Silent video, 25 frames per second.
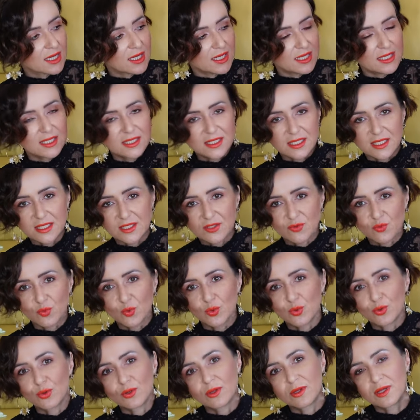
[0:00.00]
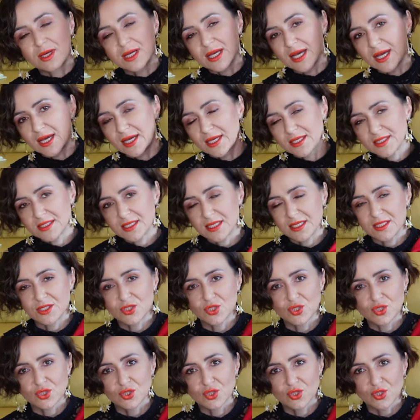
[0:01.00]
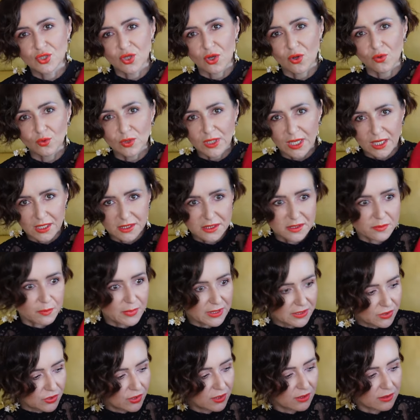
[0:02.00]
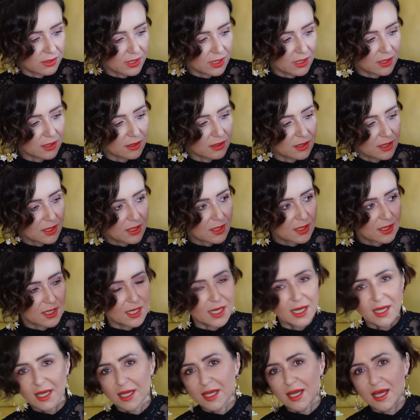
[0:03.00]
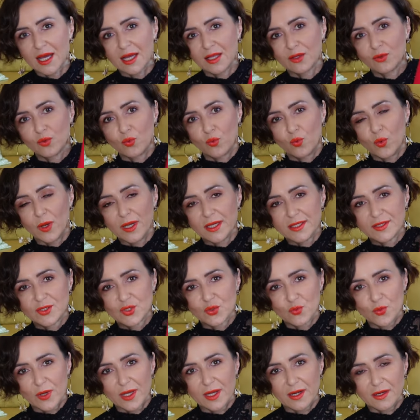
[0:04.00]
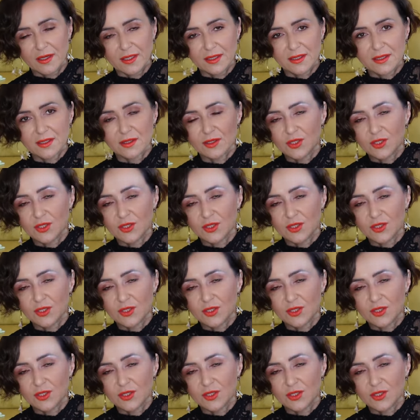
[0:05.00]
It is wool, guys, it's so nice material. I can't wait to wear it.